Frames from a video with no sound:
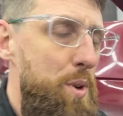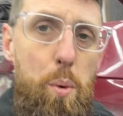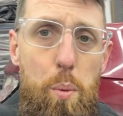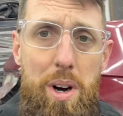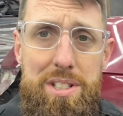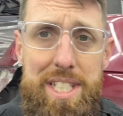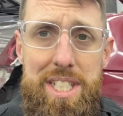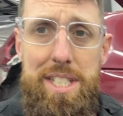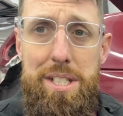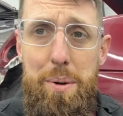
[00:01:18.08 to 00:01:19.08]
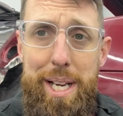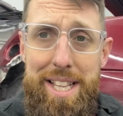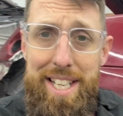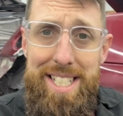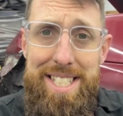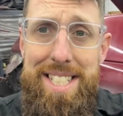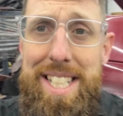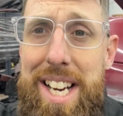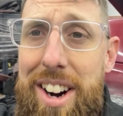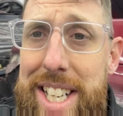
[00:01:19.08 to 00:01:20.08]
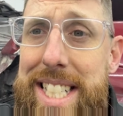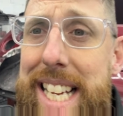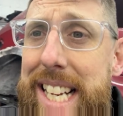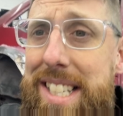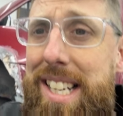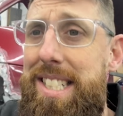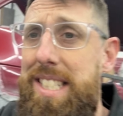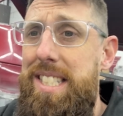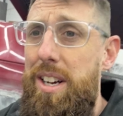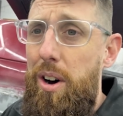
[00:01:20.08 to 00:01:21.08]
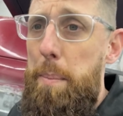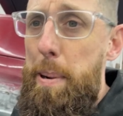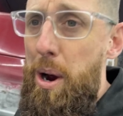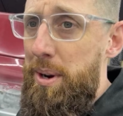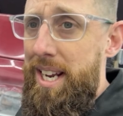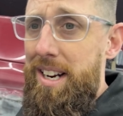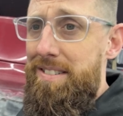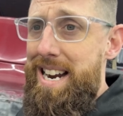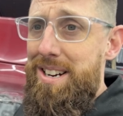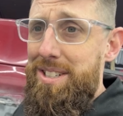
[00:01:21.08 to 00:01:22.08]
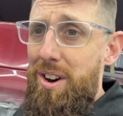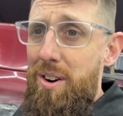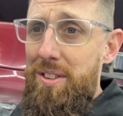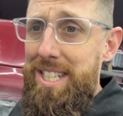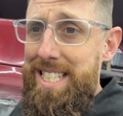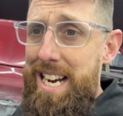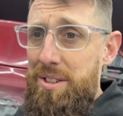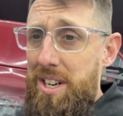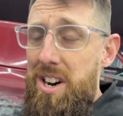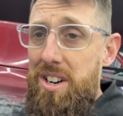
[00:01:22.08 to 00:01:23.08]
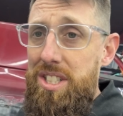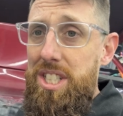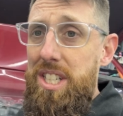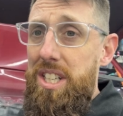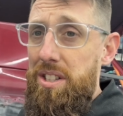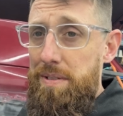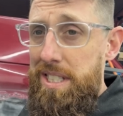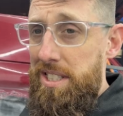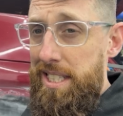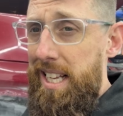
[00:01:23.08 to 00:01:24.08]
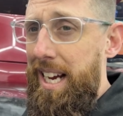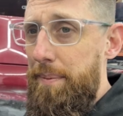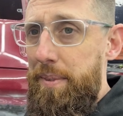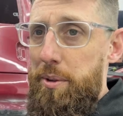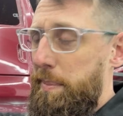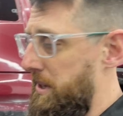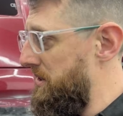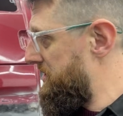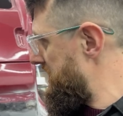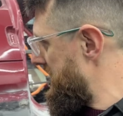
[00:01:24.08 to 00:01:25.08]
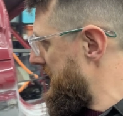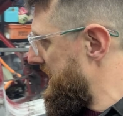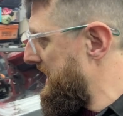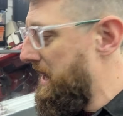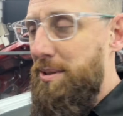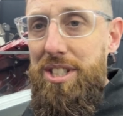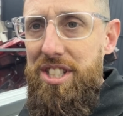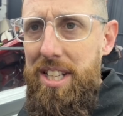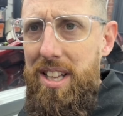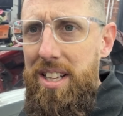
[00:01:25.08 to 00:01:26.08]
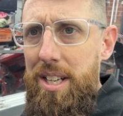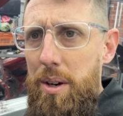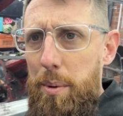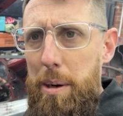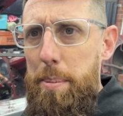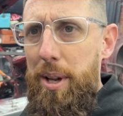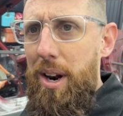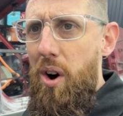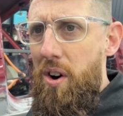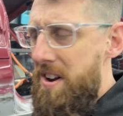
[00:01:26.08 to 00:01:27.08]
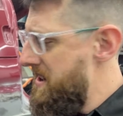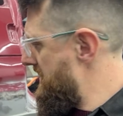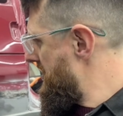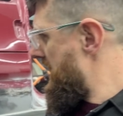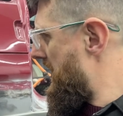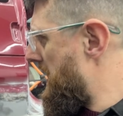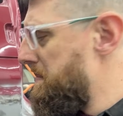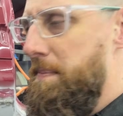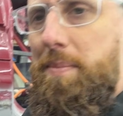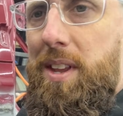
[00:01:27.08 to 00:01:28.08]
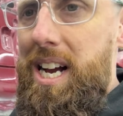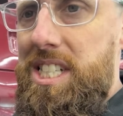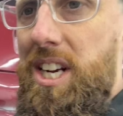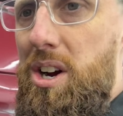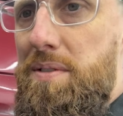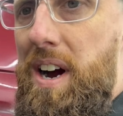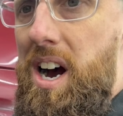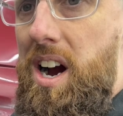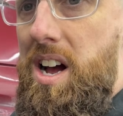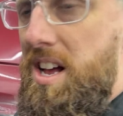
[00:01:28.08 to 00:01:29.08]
Whilst actually doing this, I did start poking around on this outer arch. The reason I did that was because the outer sill, when I put it on, actually overhung,